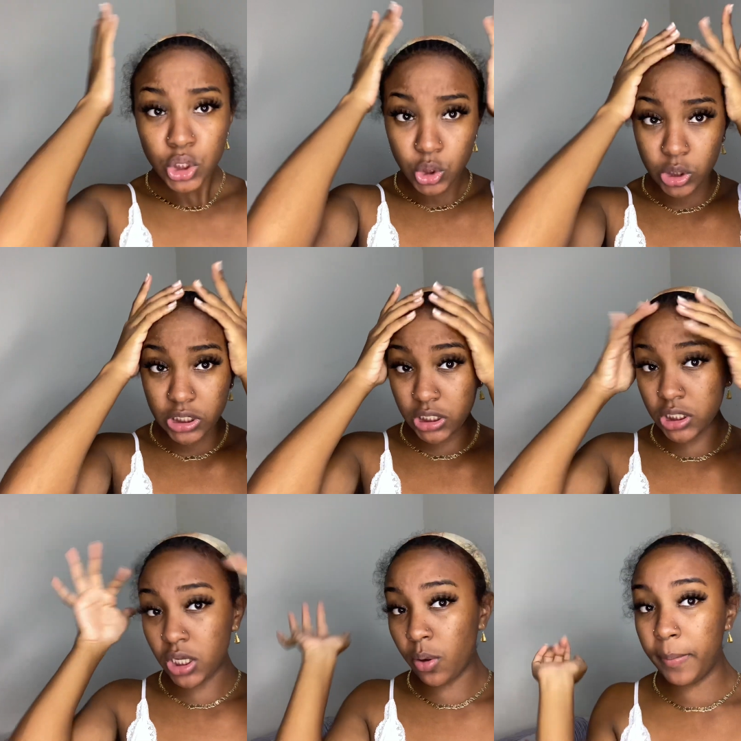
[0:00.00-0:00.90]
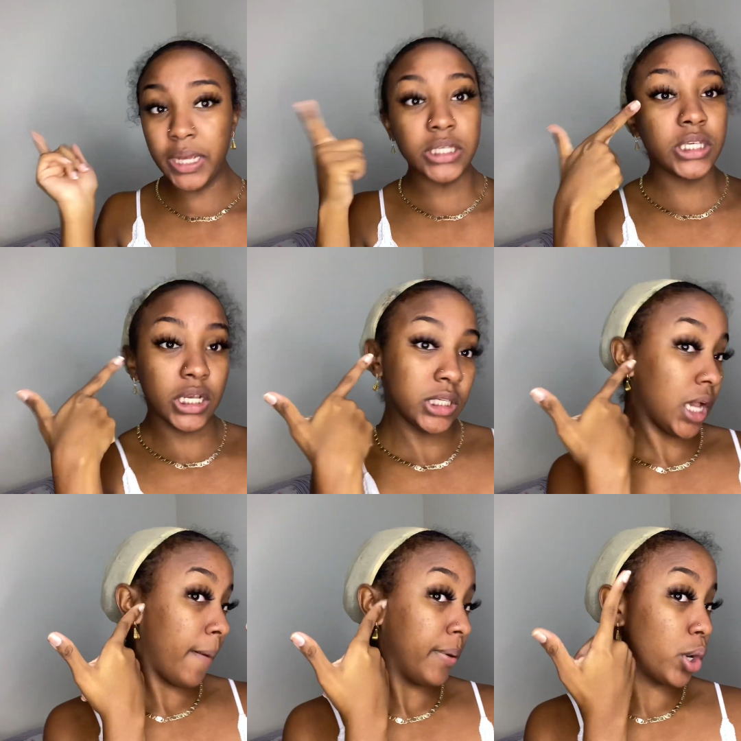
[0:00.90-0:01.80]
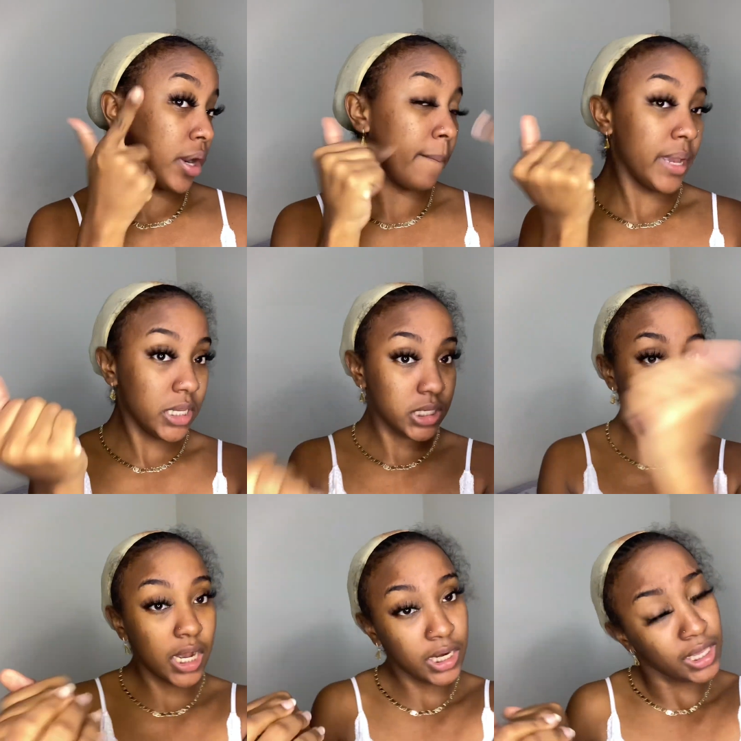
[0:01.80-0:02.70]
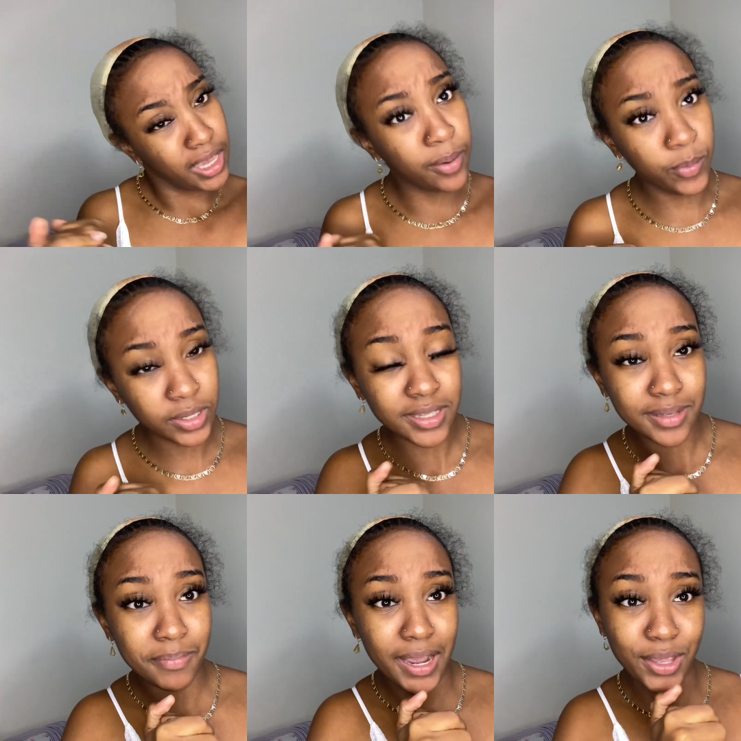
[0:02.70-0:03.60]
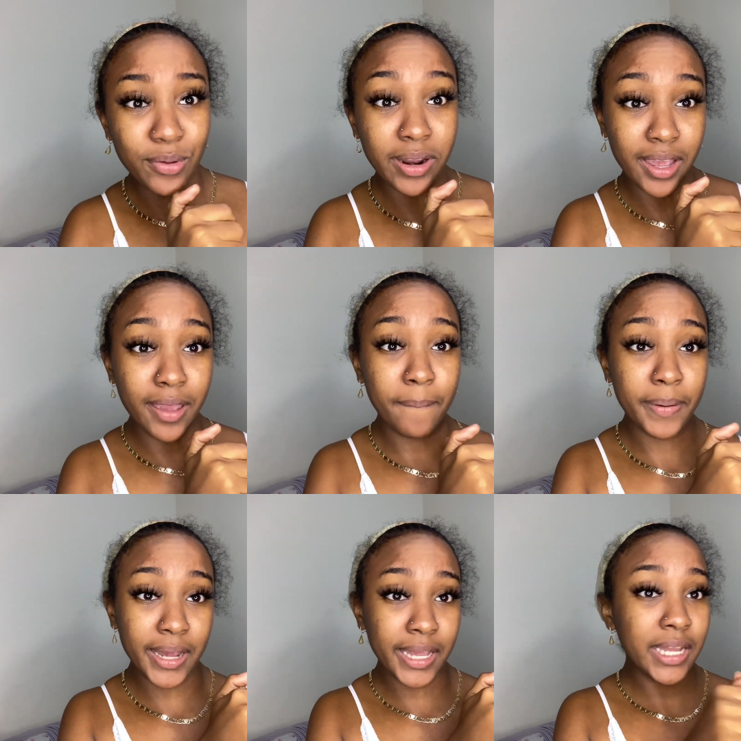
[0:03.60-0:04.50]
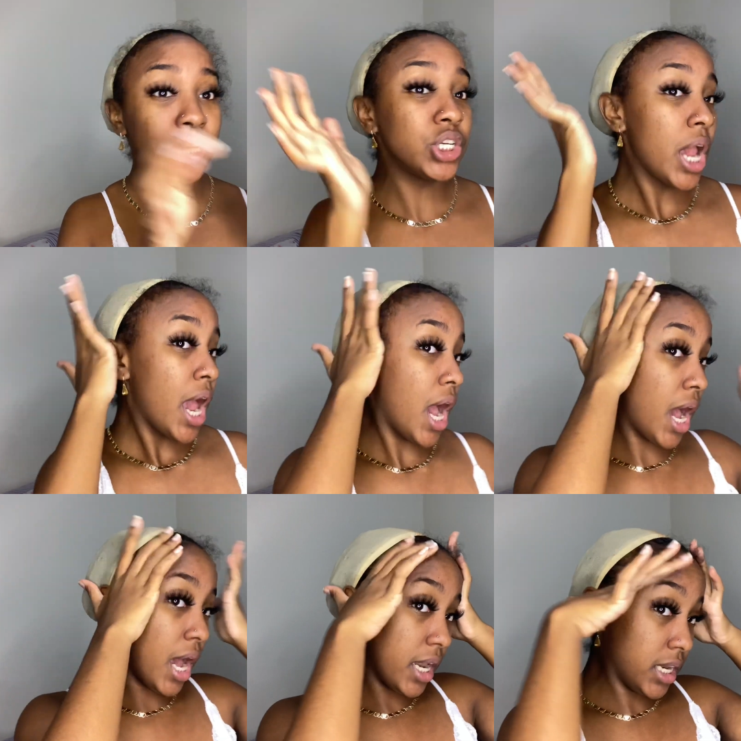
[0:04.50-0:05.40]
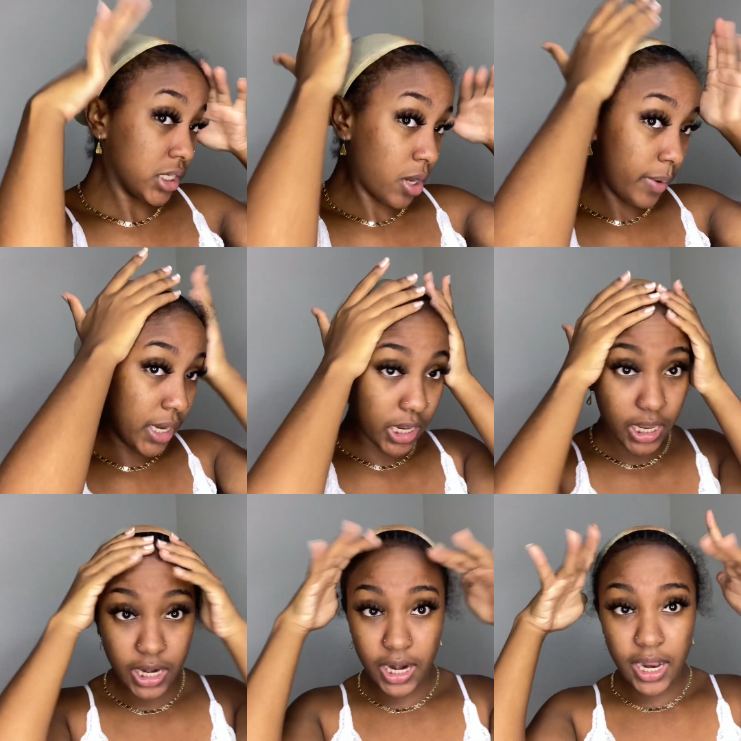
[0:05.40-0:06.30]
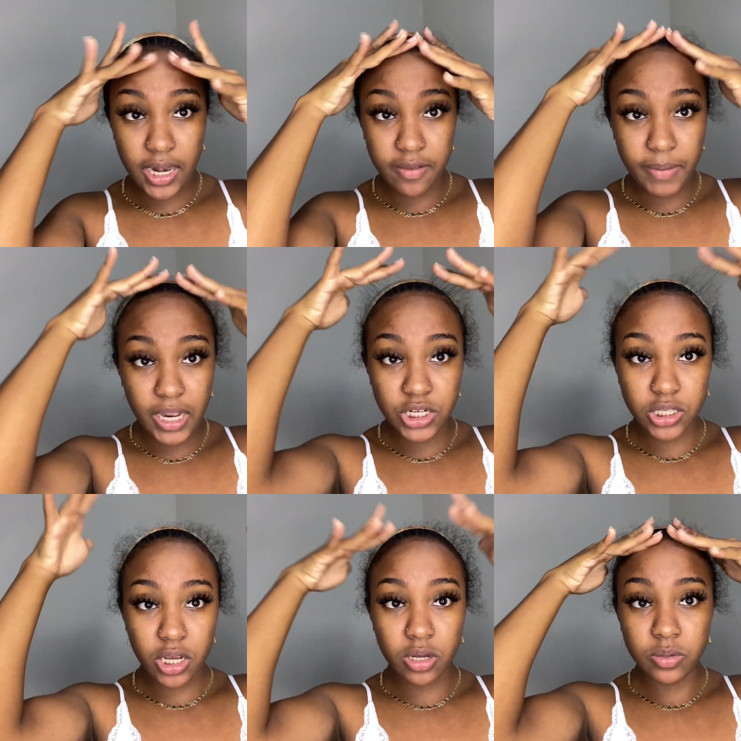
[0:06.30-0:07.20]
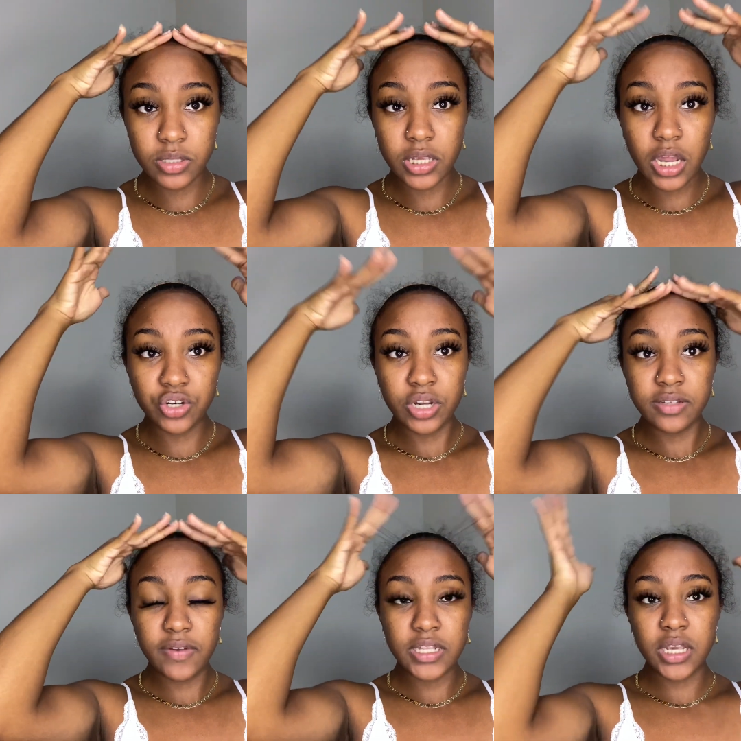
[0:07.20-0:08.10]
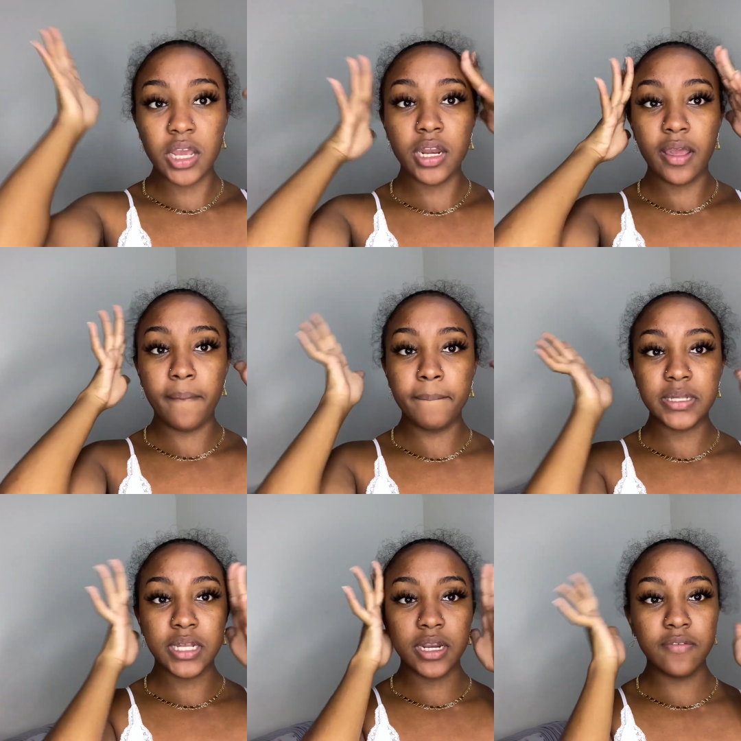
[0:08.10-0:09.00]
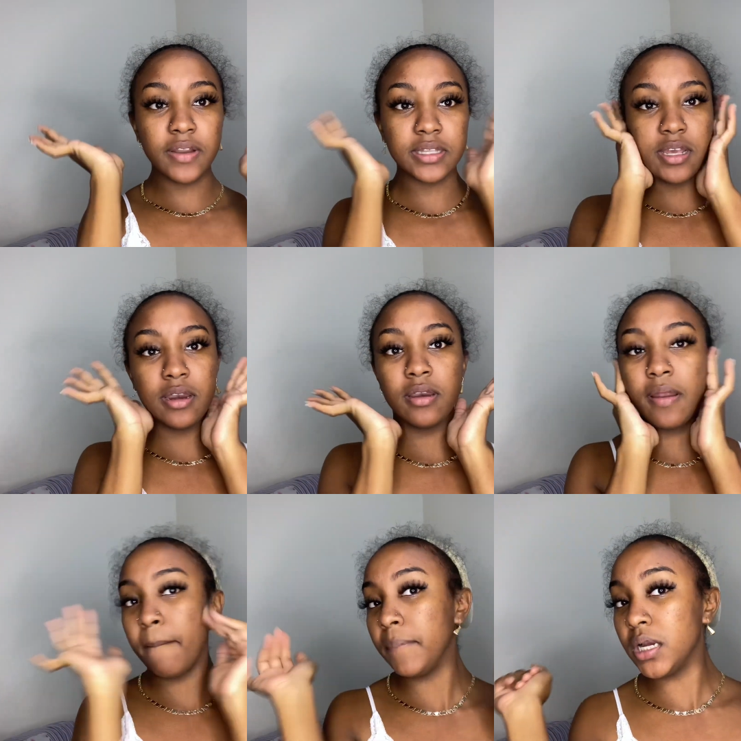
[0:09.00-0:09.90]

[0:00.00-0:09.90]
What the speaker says: So this is our base. Yes, I put on the minks that came with my ULAHAIR package, and this is how we looking. I leave my edges out. I tried to flat iron them, but I didn't flat iron them